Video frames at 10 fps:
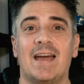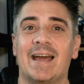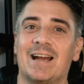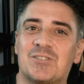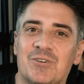Hey
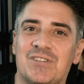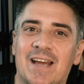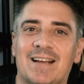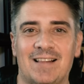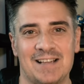guys, Chris
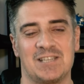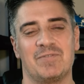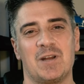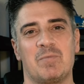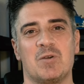again,
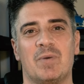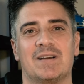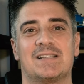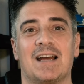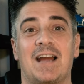
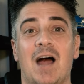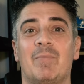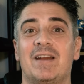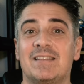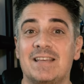ClassicVWBugs.com,
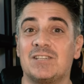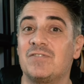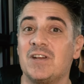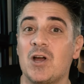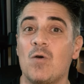and in this
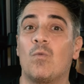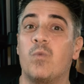video,